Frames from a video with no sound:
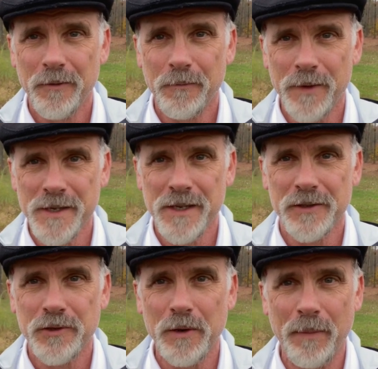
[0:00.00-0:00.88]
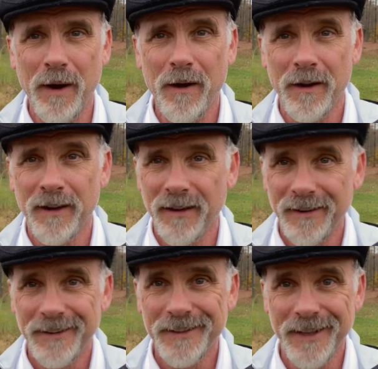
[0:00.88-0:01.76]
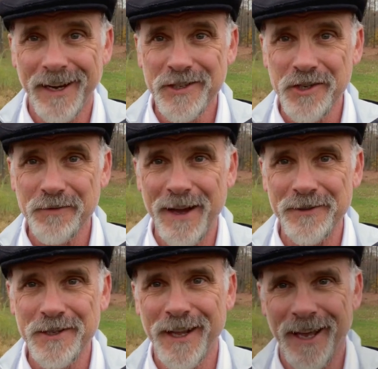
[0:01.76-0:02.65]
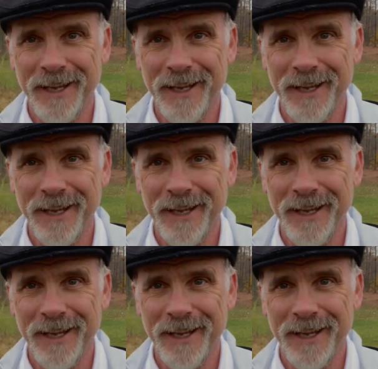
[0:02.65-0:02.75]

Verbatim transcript: visit to a park that I just found today.